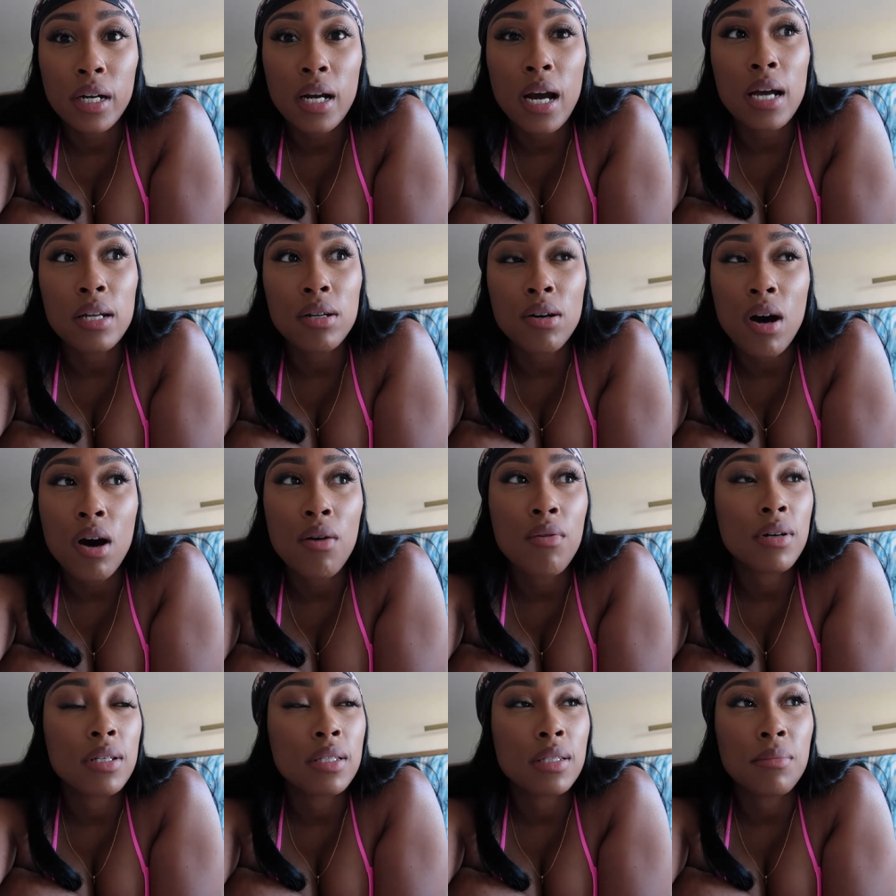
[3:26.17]
I know I
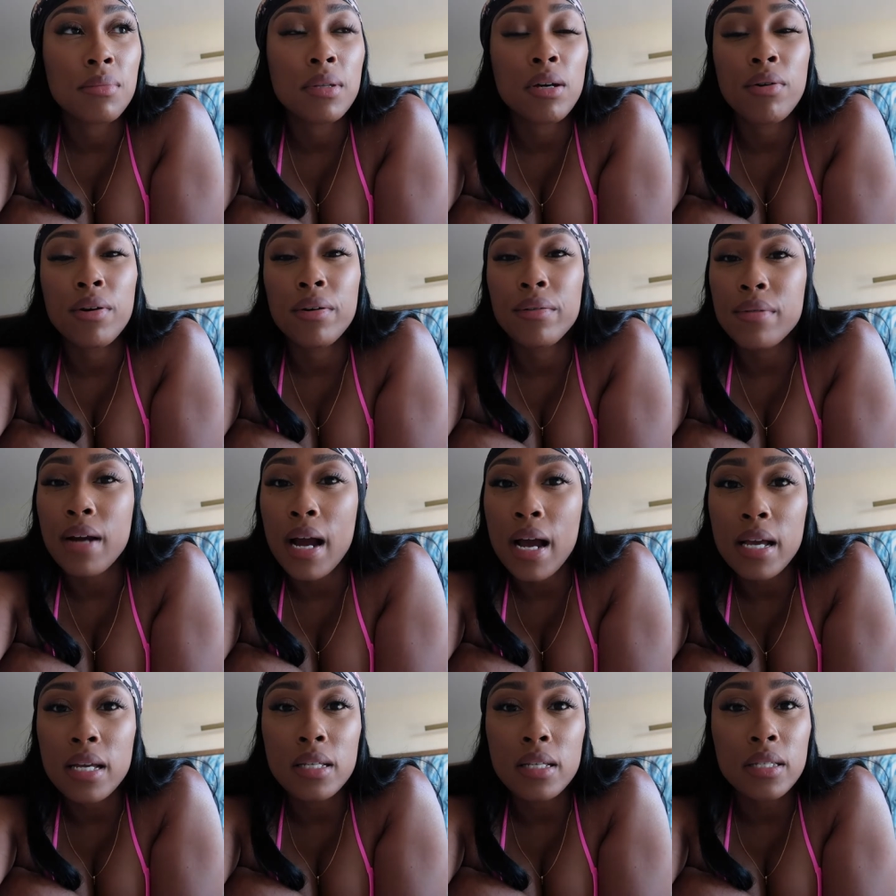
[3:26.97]
want something with
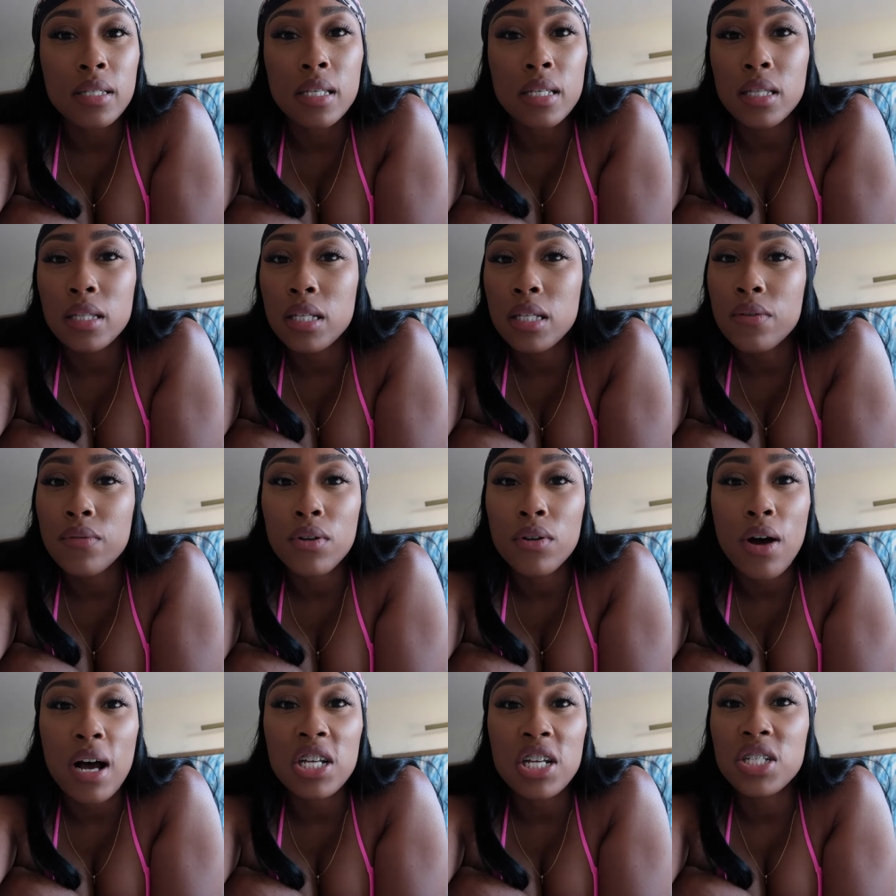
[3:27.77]
rice, and
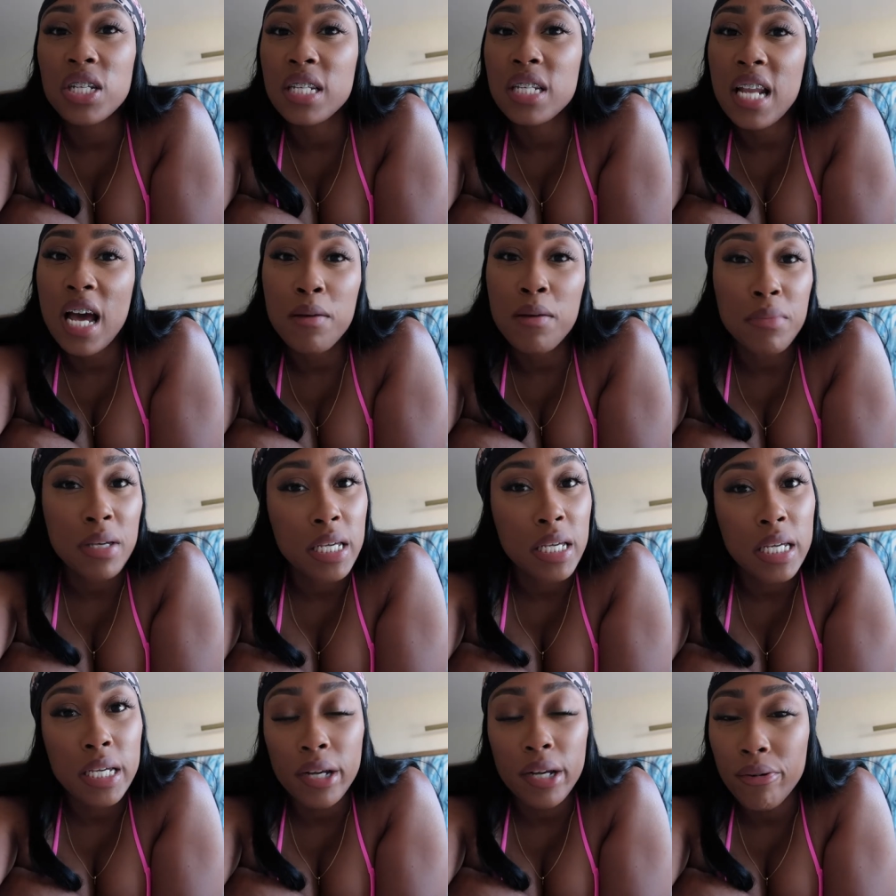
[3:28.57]
even though I should not be
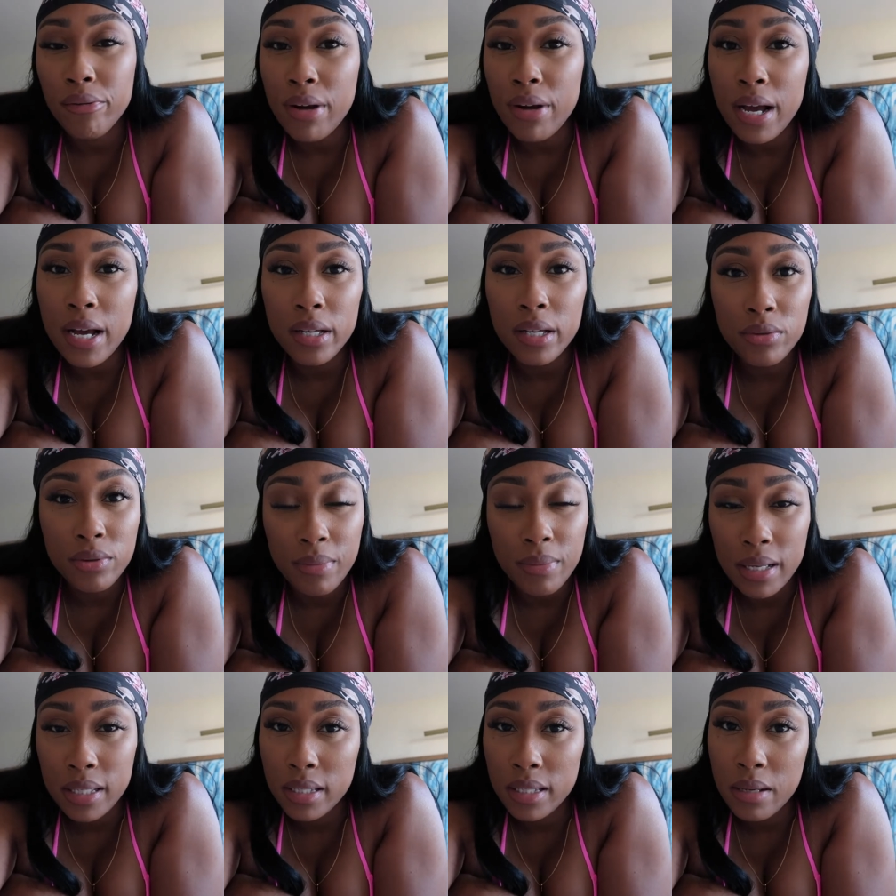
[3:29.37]
eating rice
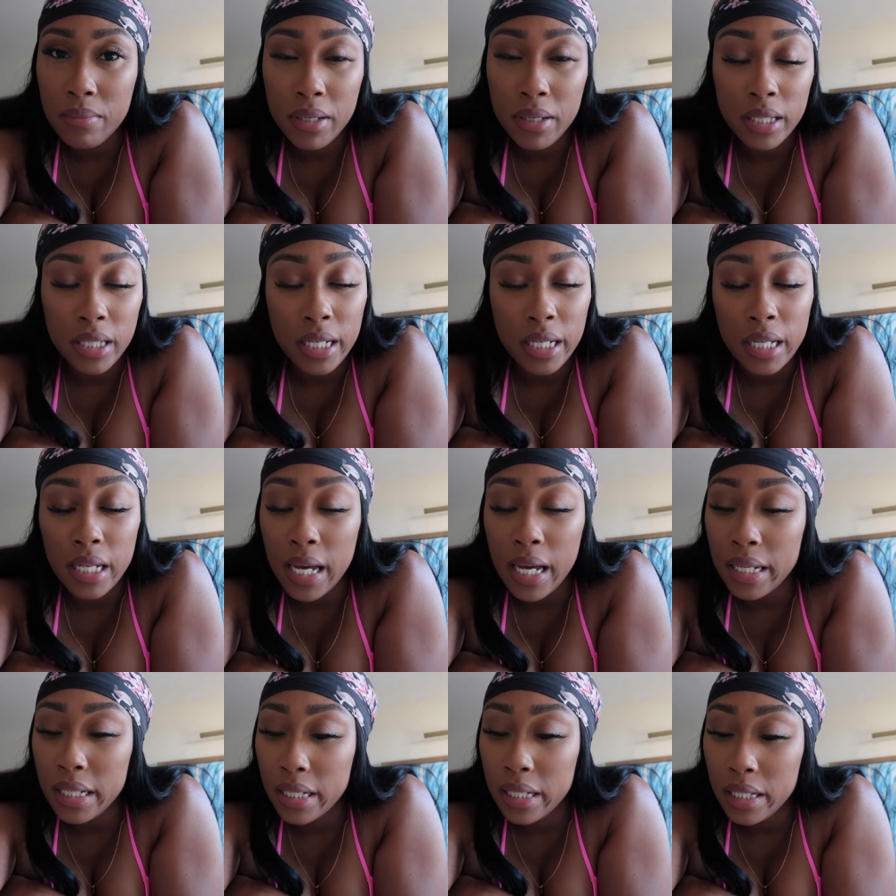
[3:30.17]
with my stomach looking
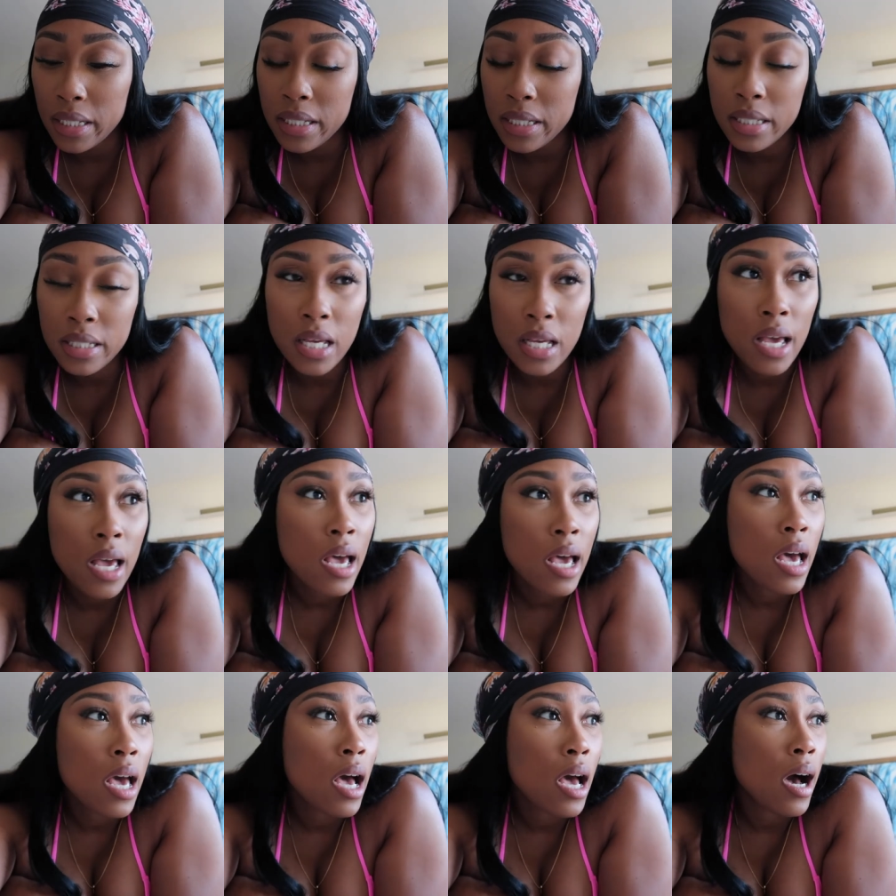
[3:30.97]
like this,
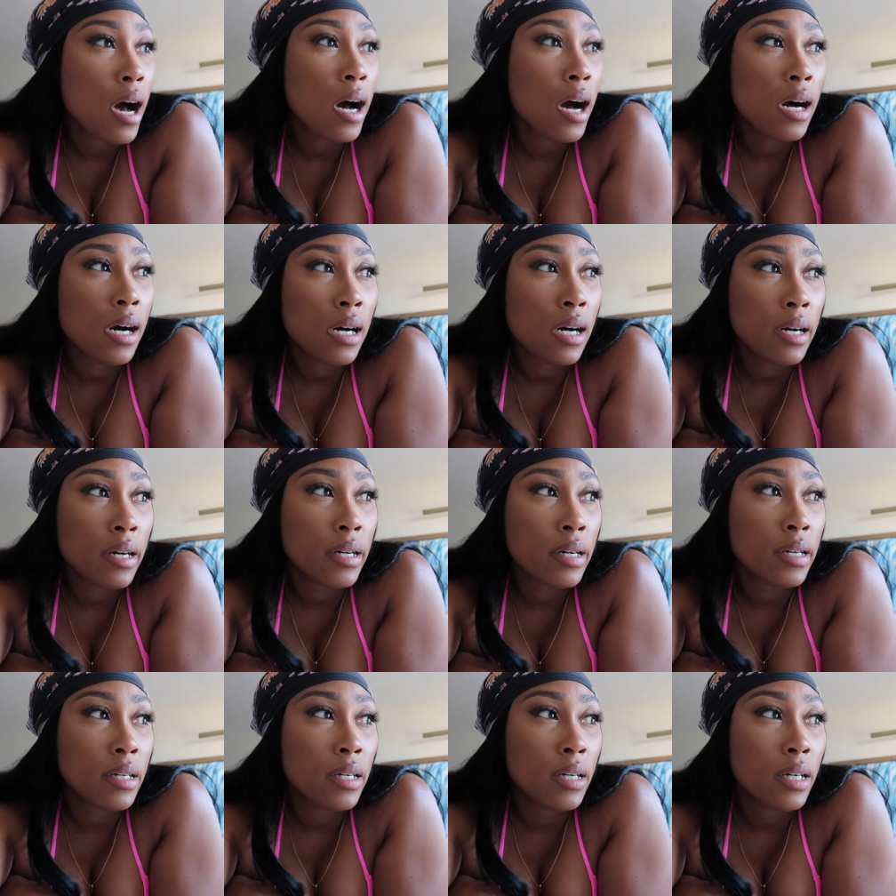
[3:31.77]

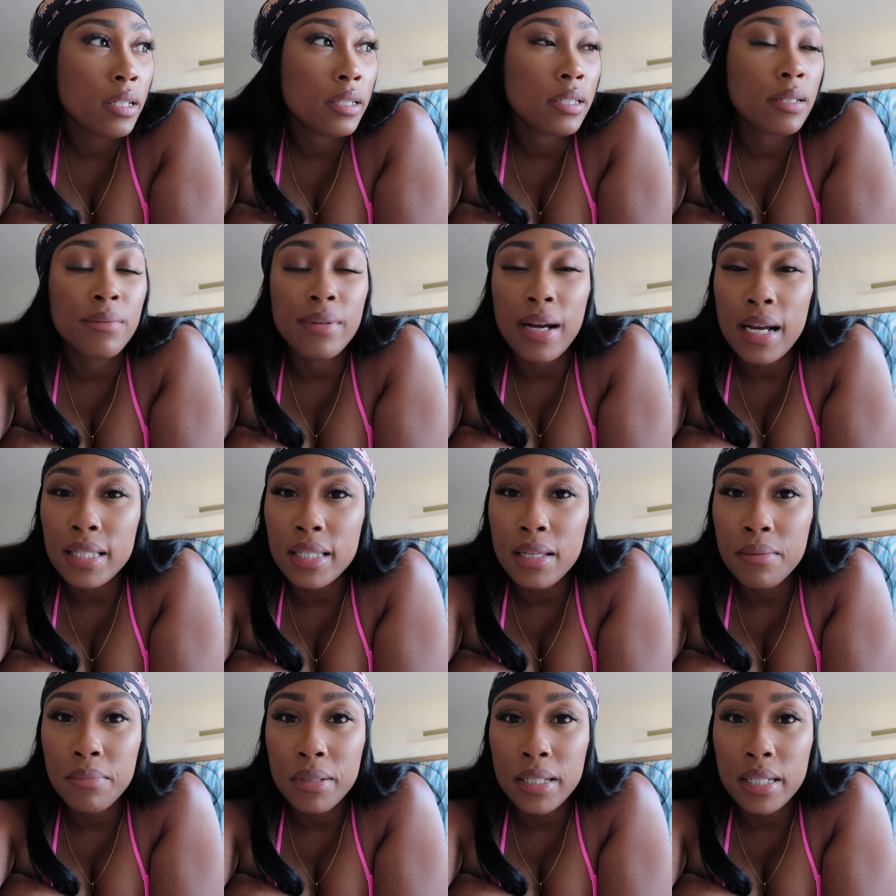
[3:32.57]
some rice
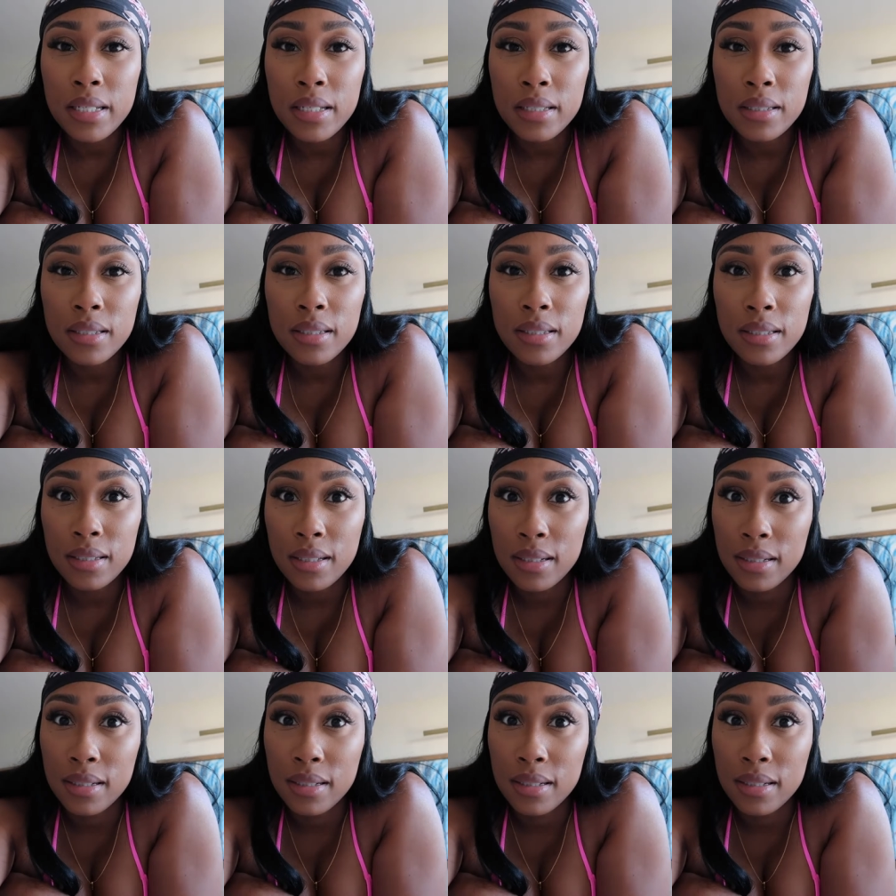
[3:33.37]
and beans